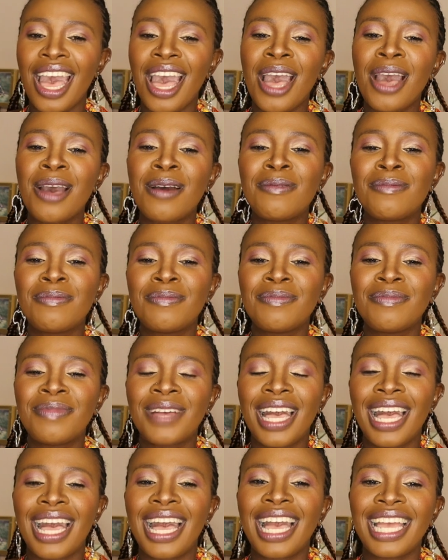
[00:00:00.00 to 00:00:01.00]

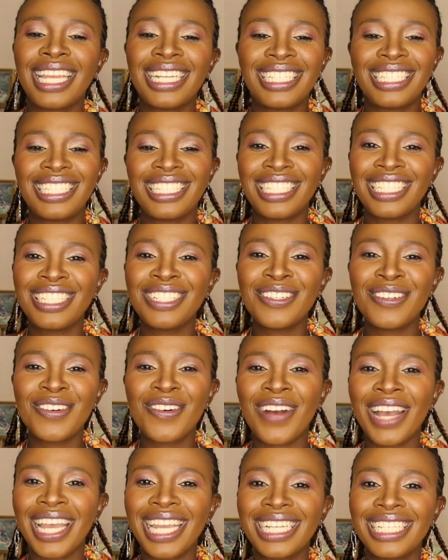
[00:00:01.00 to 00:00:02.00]
I didn't
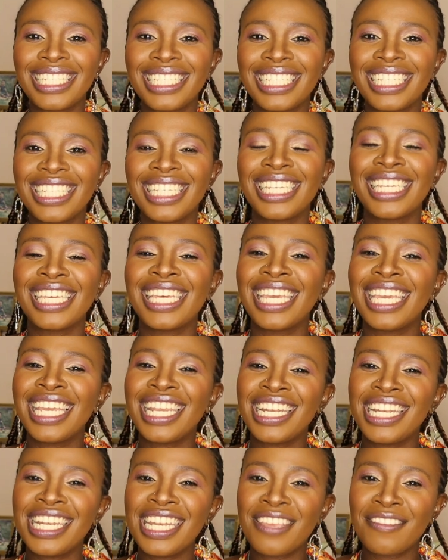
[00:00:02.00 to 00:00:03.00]
quite
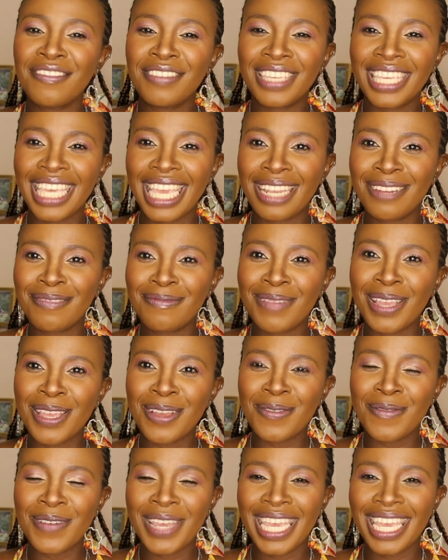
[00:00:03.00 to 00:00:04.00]
navigate
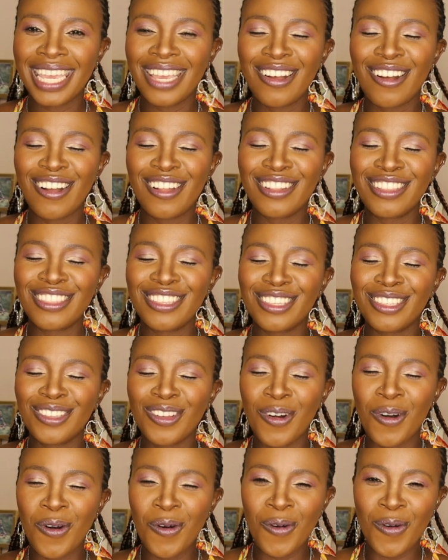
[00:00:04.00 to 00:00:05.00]
my way on this
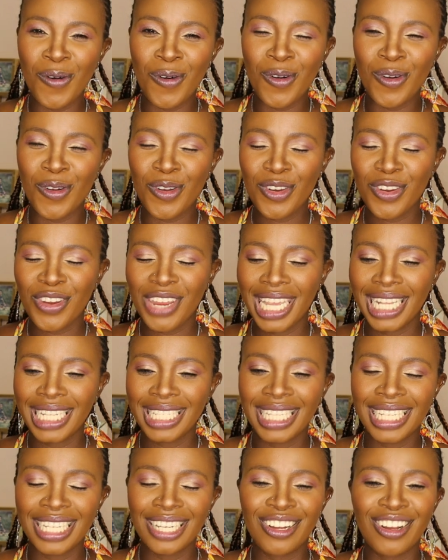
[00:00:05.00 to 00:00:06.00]
whole
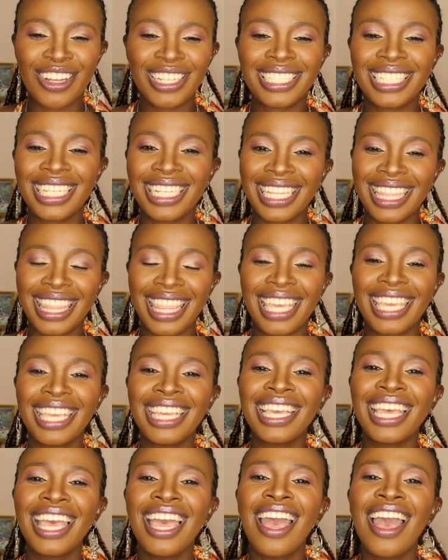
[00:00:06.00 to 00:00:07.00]
creating content
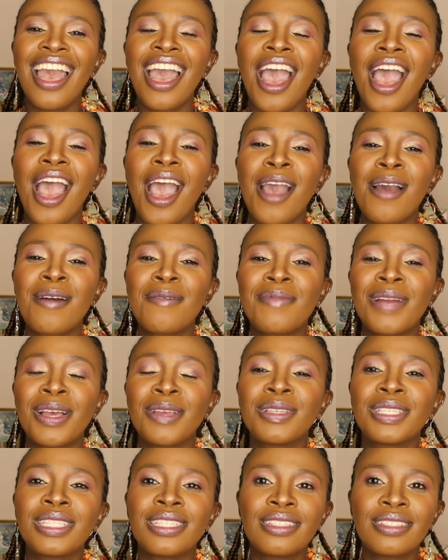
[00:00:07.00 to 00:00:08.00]
thing. I
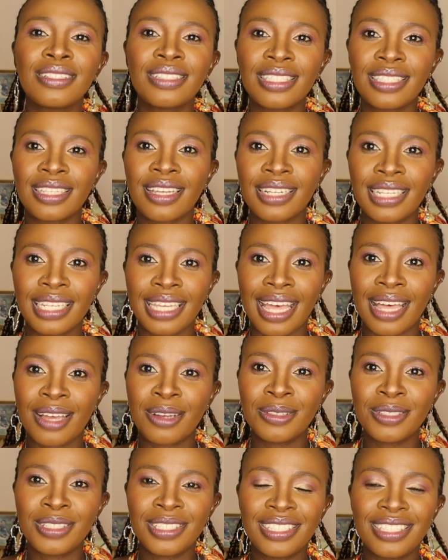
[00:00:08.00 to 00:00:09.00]
was still starting
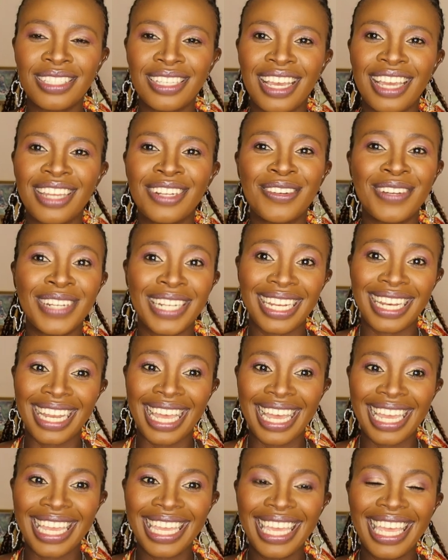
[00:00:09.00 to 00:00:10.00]
out, I don't want to
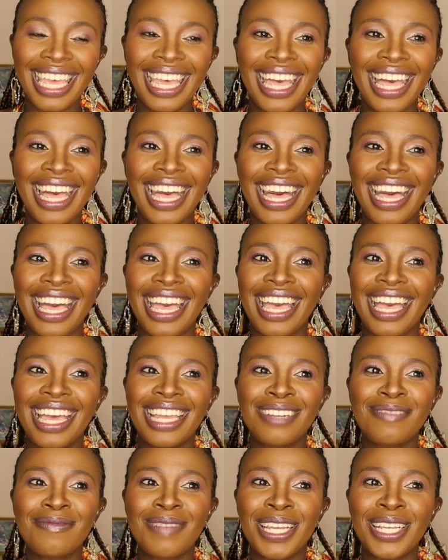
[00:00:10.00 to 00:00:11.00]
lie. I
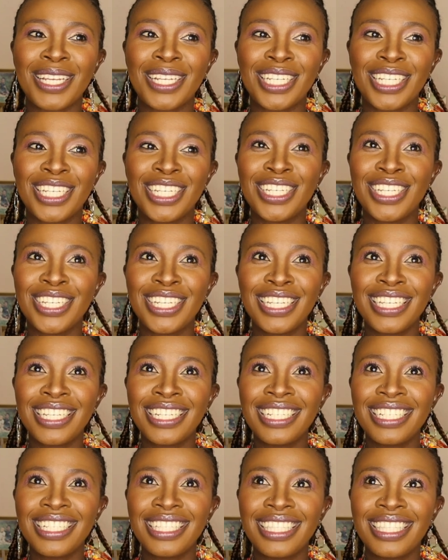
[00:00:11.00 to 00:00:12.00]
had my
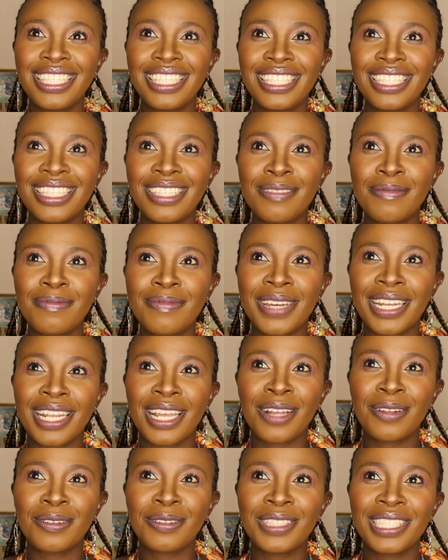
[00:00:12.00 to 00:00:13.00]
goods, but
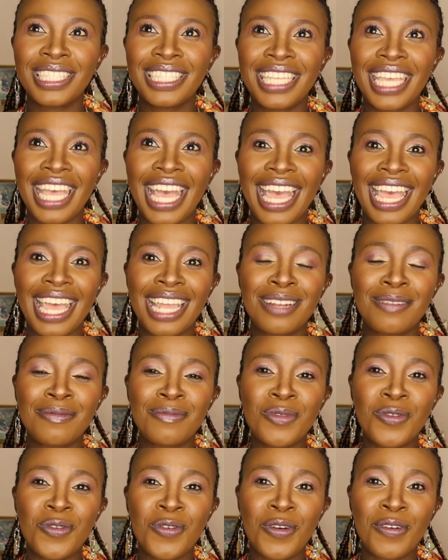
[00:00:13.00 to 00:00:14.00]
I would say I had
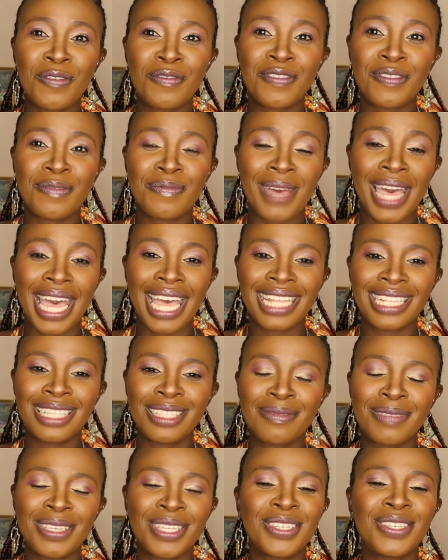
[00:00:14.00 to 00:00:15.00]
more of the
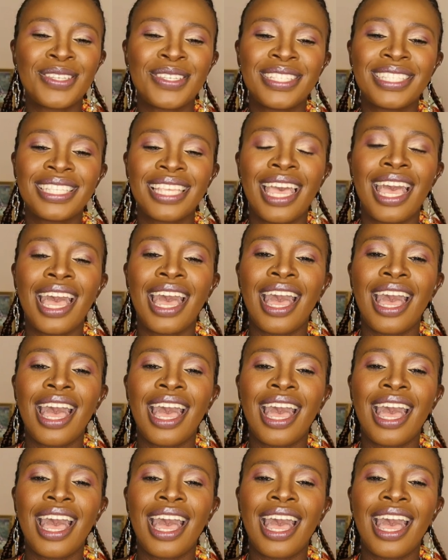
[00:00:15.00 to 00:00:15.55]
bads, because